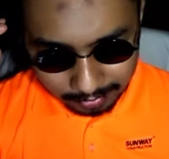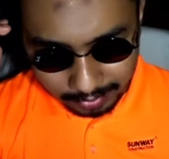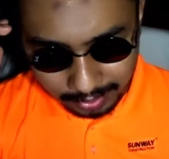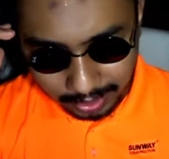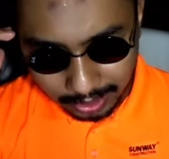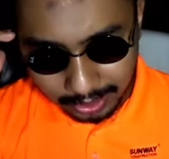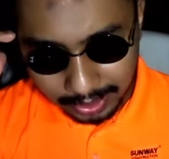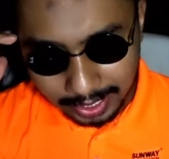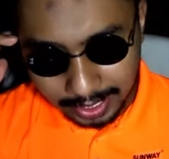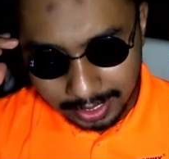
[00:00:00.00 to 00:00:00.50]

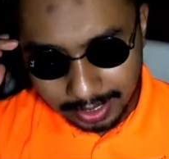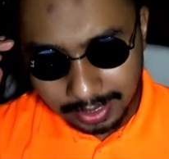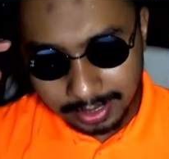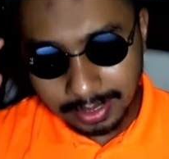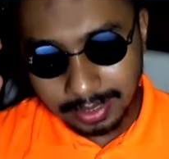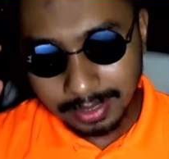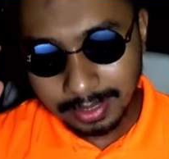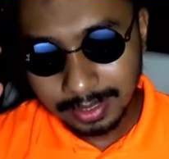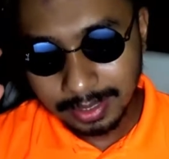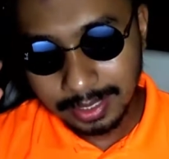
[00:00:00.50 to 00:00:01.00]
Okay,
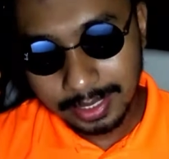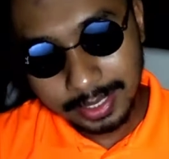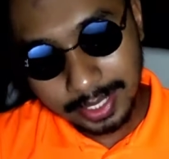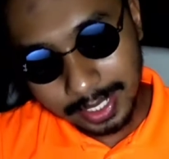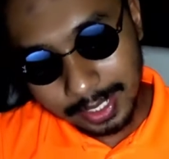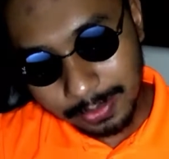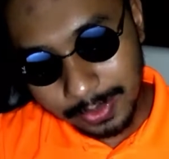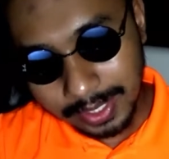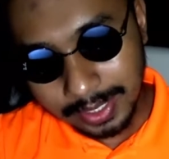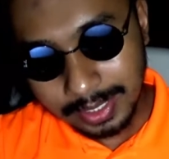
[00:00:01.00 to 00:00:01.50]
the
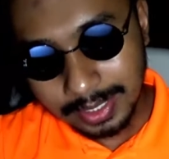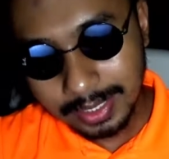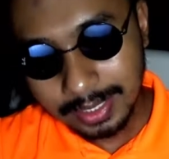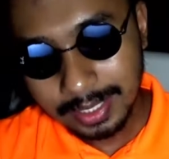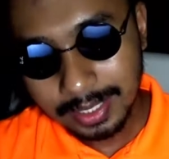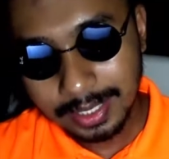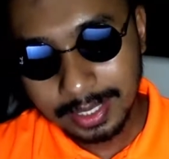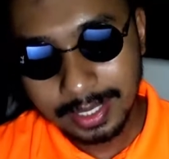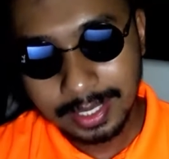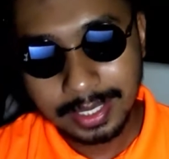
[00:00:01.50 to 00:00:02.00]
second one
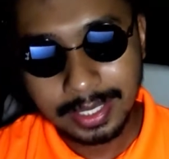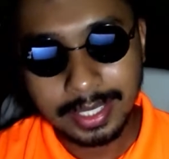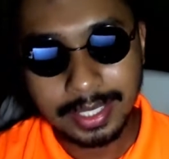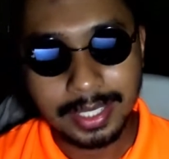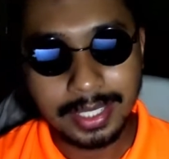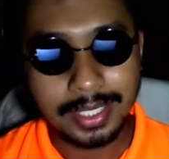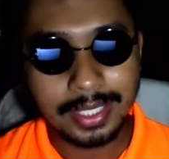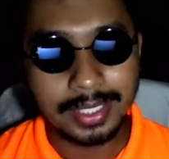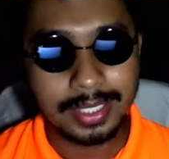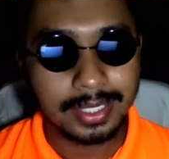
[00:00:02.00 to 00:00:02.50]

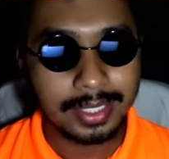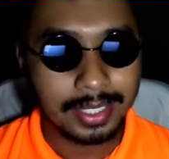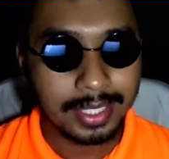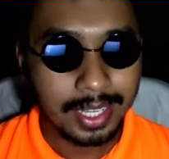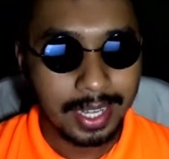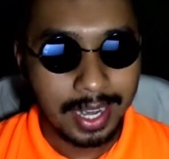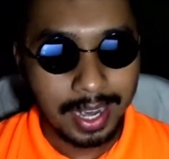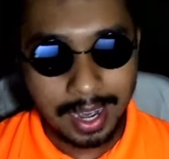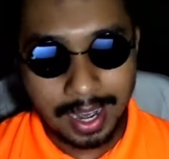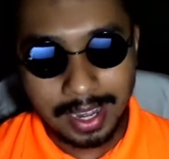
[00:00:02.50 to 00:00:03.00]
is
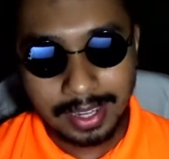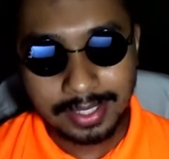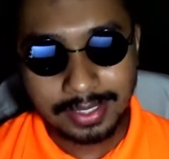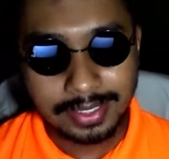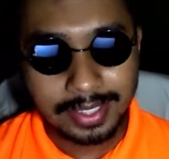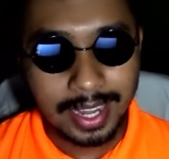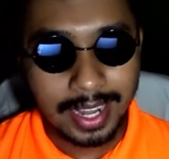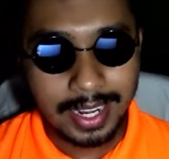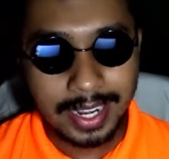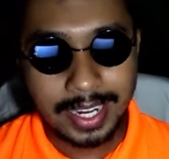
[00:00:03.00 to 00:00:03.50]
art
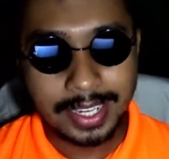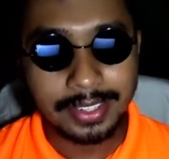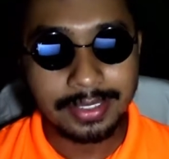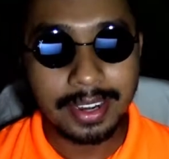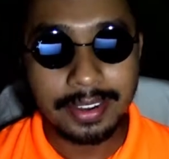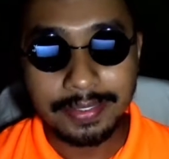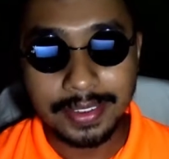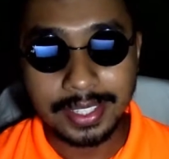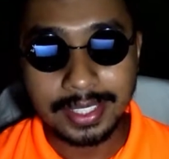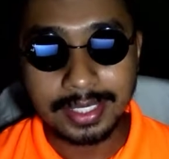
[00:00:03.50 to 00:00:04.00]
style and
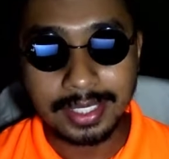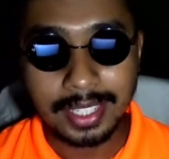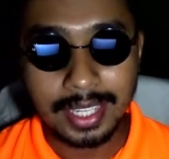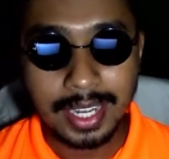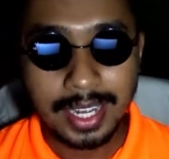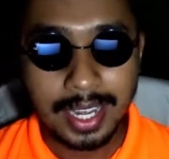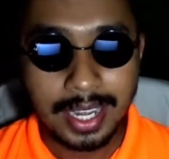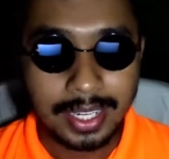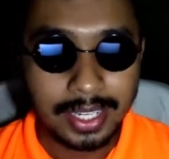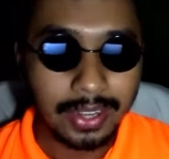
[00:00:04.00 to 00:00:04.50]
graphics.
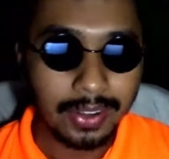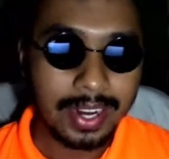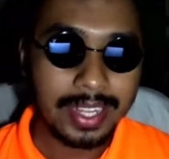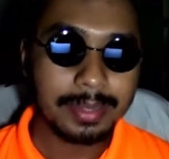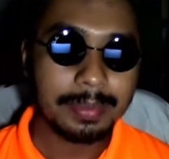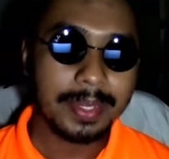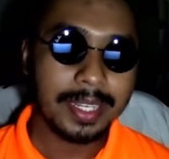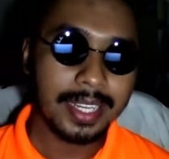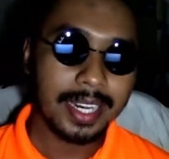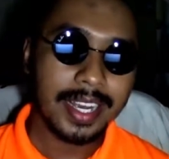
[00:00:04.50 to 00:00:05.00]
Now let's
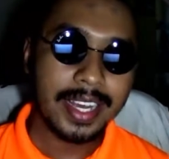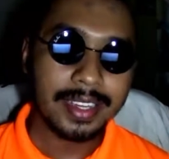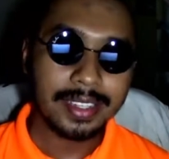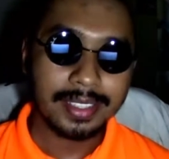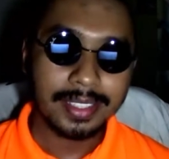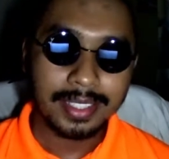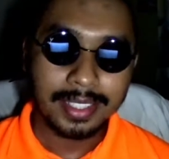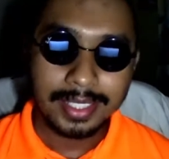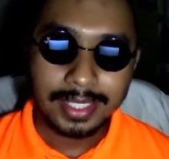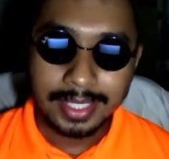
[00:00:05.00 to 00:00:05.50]
be clear,
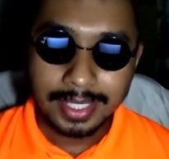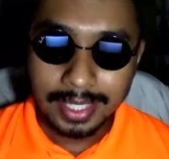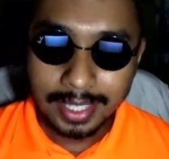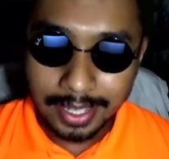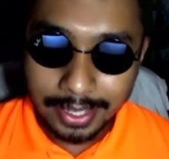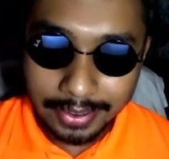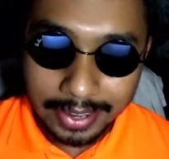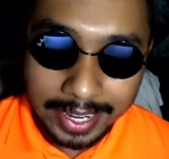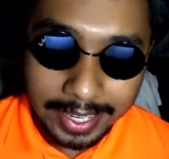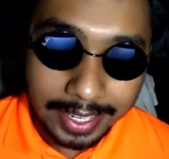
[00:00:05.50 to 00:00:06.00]

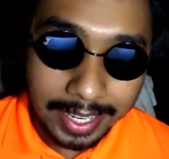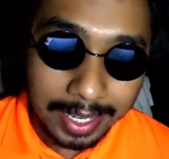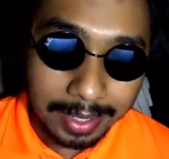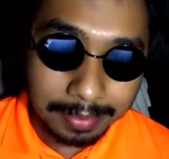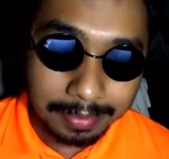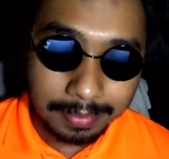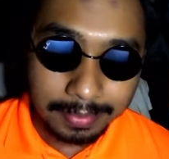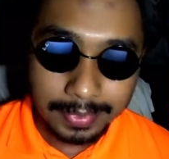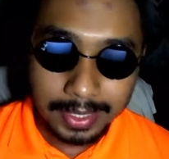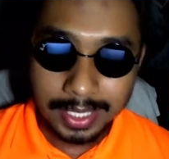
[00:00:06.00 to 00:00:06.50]
a great
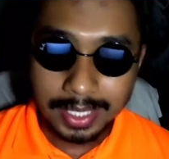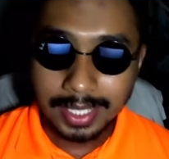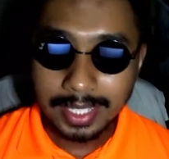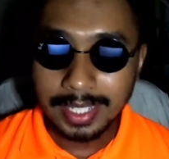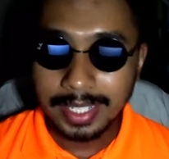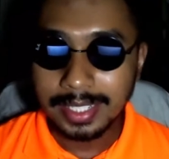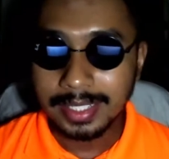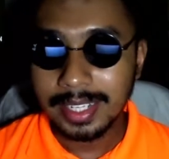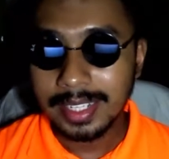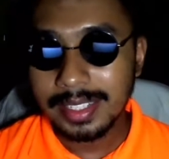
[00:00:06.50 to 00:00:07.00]
game
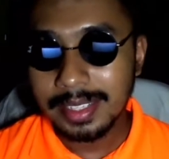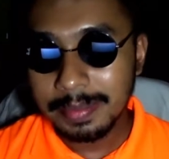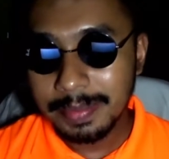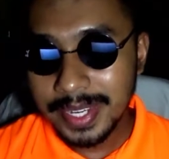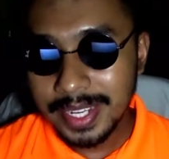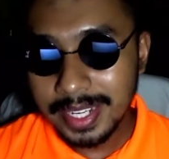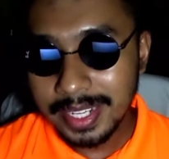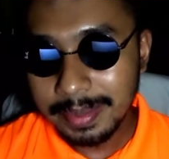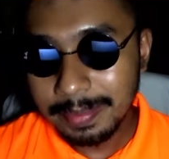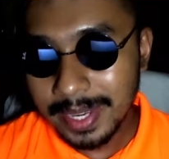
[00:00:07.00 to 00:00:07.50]
doesn't
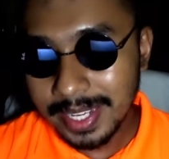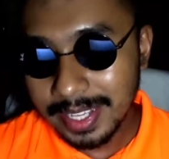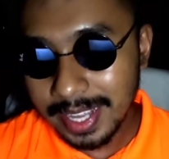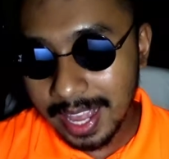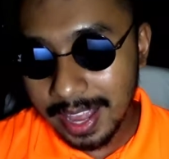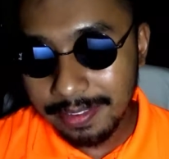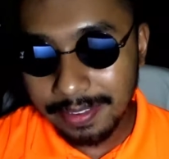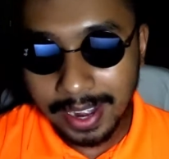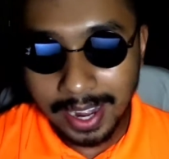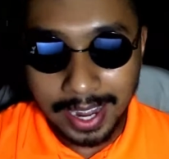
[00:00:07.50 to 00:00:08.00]
mean it must
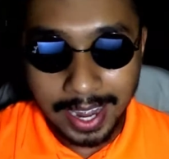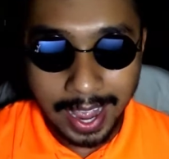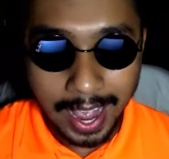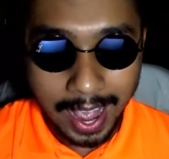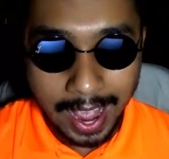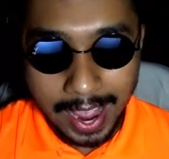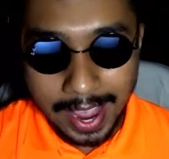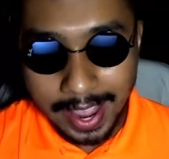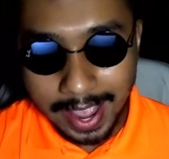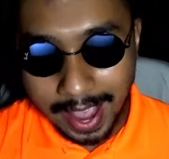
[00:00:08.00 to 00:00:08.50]
have a
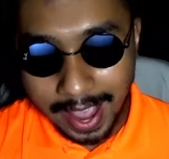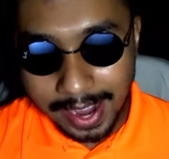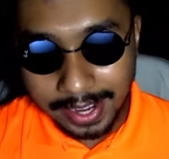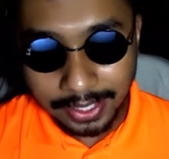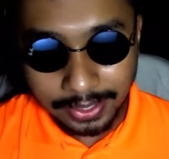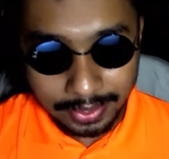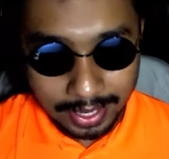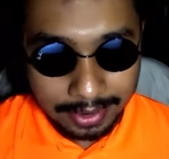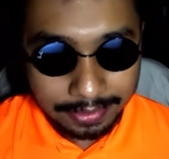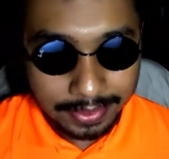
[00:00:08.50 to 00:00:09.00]

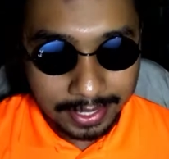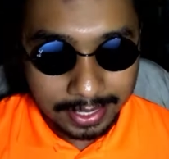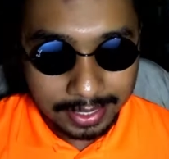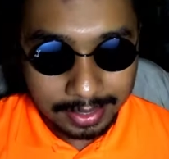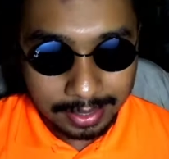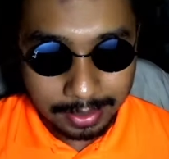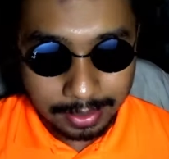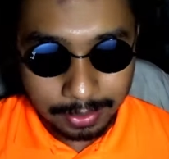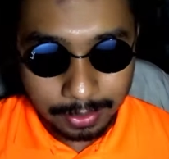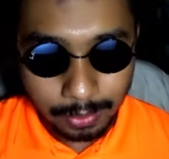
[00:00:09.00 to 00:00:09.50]
high-end graphics.
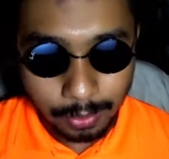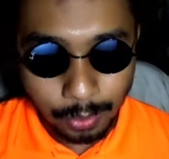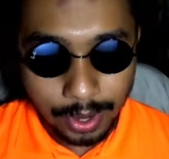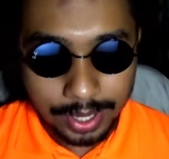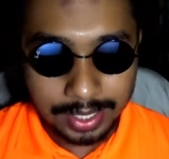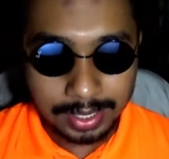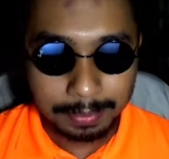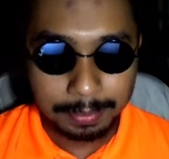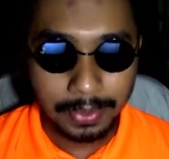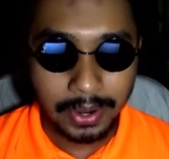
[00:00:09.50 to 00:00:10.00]

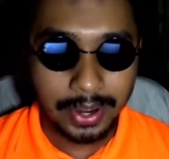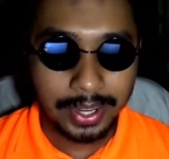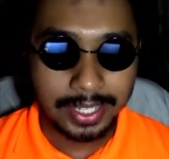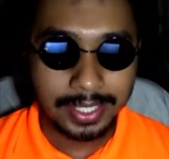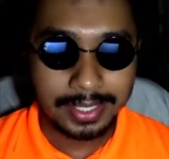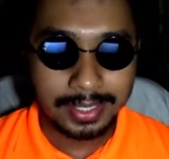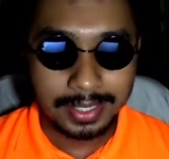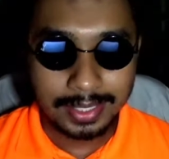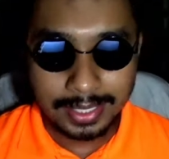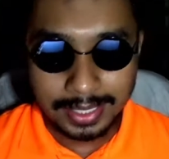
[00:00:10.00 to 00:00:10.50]
What's
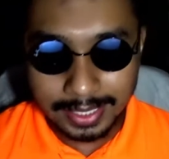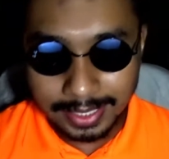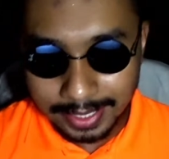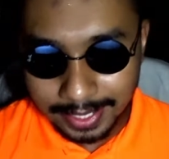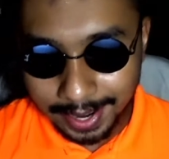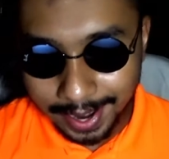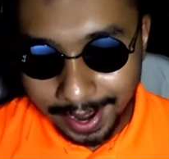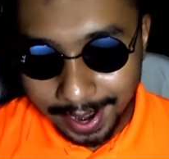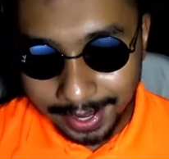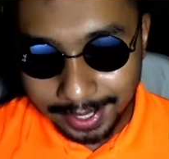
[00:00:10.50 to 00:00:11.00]
important is the
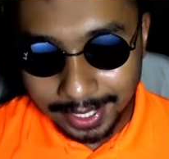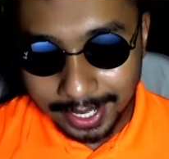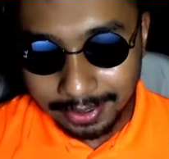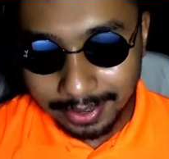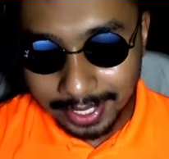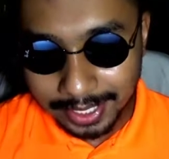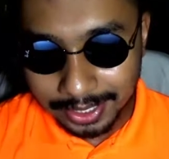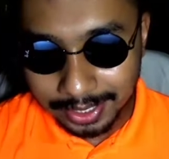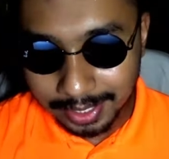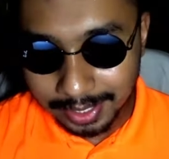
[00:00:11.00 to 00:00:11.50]
art
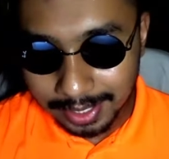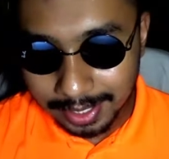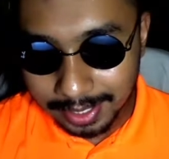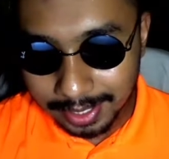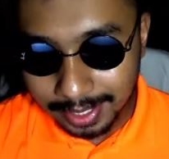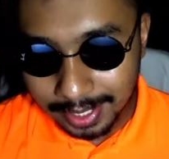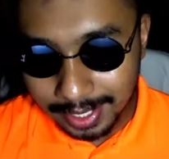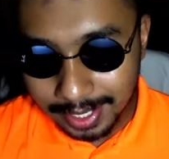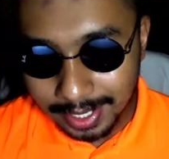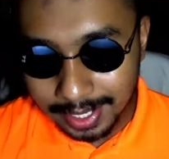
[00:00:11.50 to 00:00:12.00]
direction.
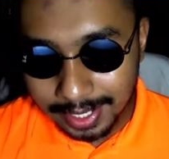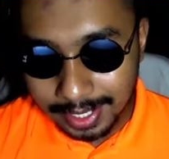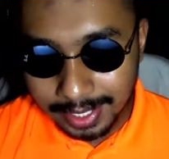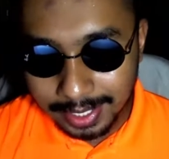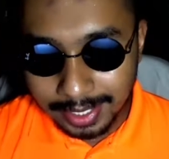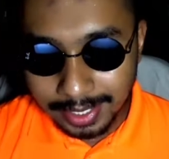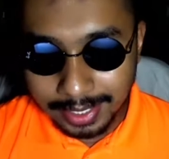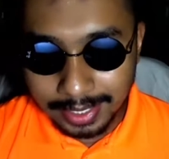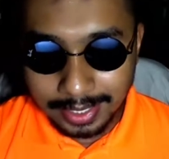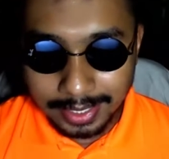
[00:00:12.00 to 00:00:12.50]

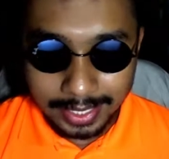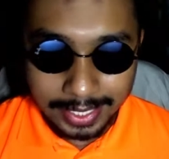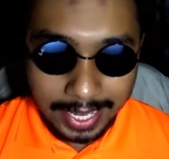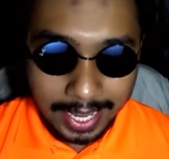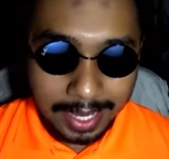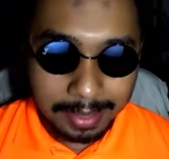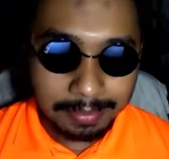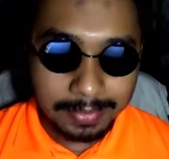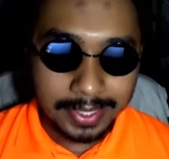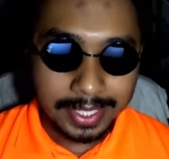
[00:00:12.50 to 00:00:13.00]
The
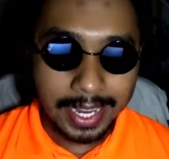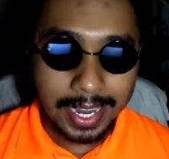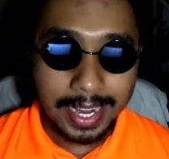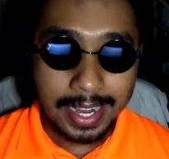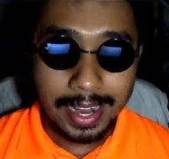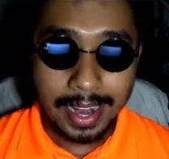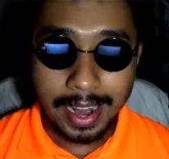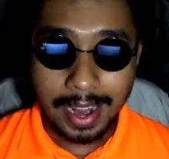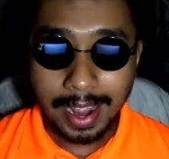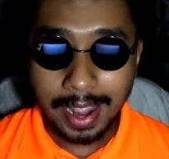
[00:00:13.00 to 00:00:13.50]
game
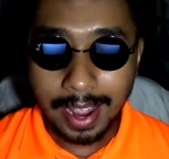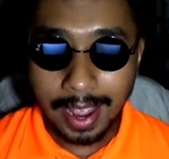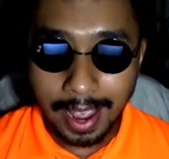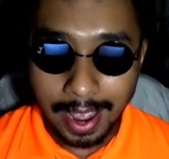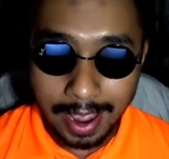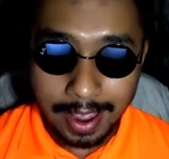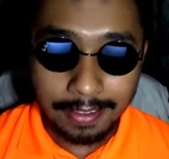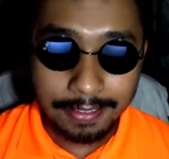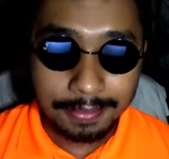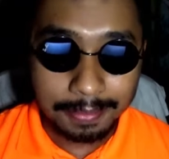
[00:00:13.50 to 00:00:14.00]
can
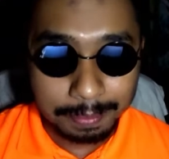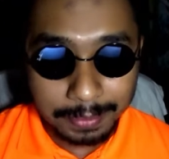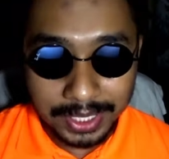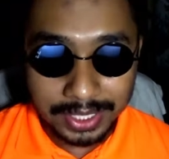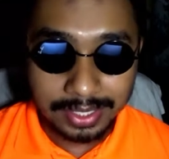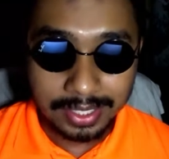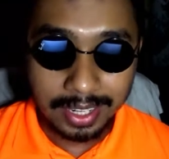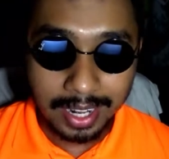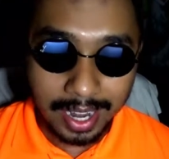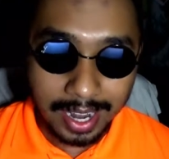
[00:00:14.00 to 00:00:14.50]
have
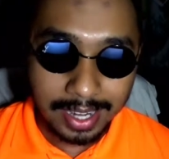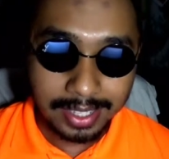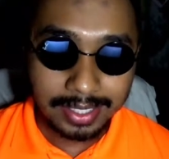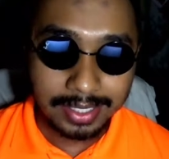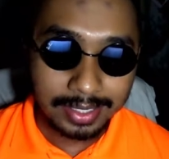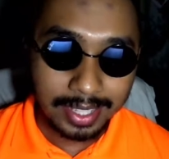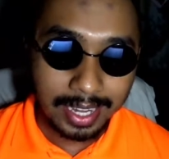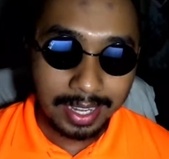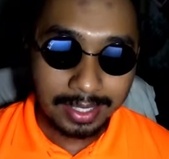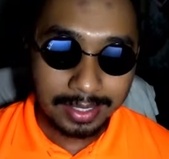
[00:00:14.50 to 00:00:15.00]
pixel art
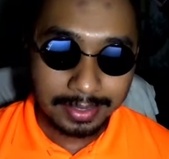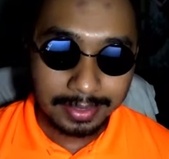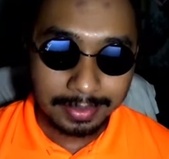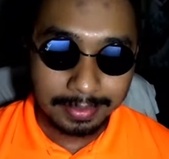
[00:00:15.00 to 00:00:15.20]
style,